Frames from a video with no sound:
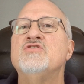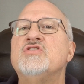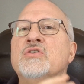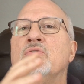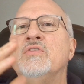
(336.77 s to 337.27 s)

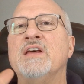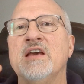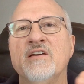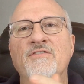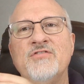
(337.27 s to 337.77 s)
to
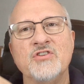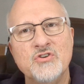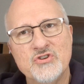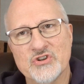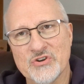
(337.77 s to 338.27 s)
the
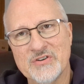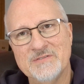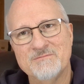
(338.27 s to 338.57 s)
future